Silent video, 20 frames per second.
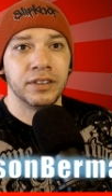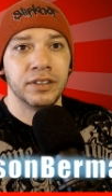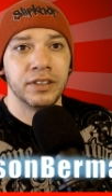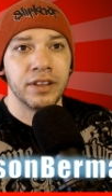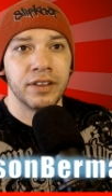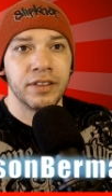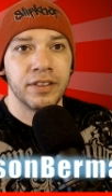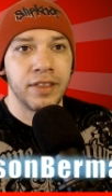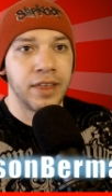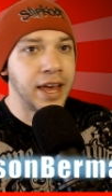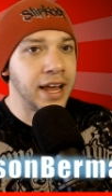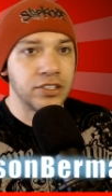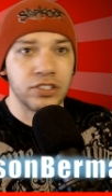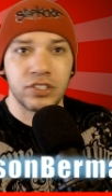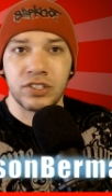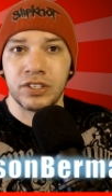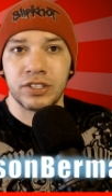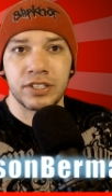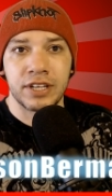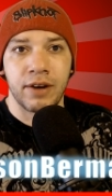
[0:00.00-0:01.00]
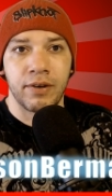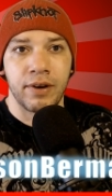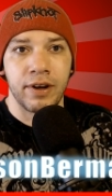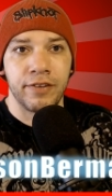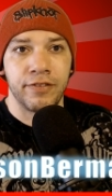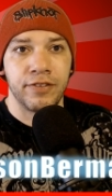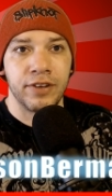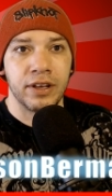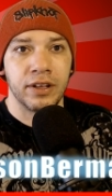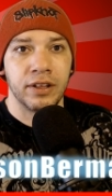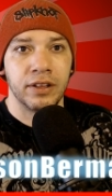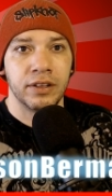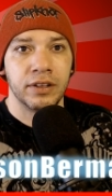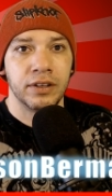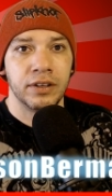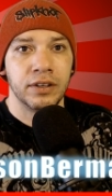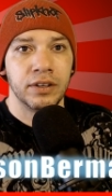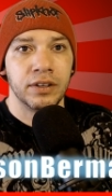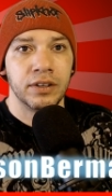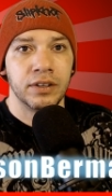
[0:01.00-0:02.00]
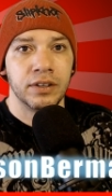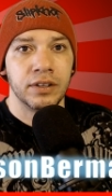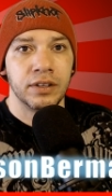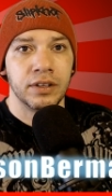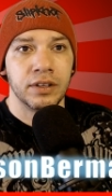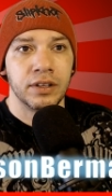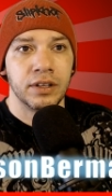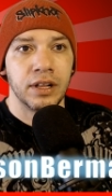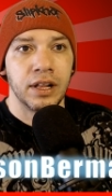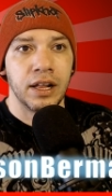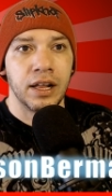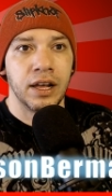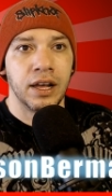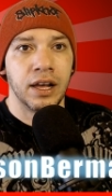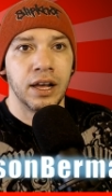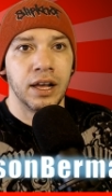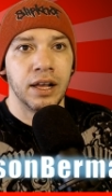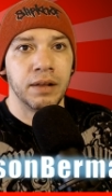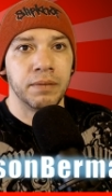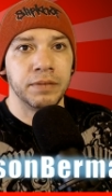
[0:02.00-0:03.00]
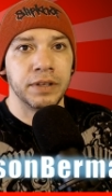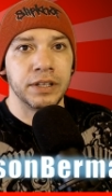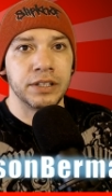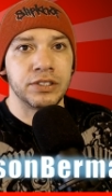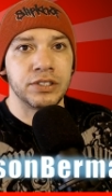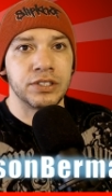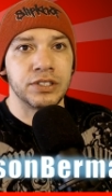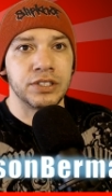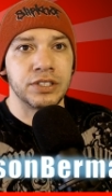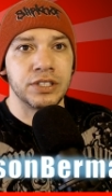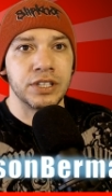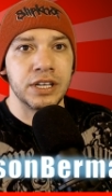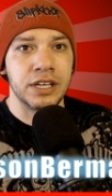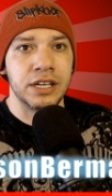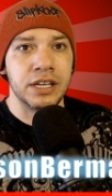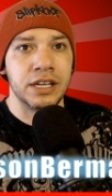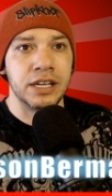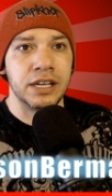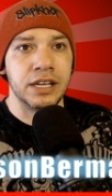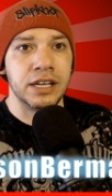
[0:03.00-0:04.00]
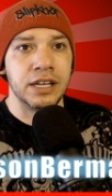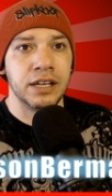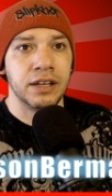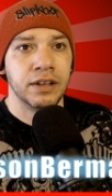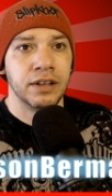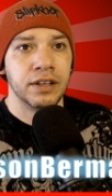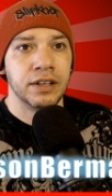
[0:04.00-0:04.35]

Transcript: That's just how I feel. Let's see.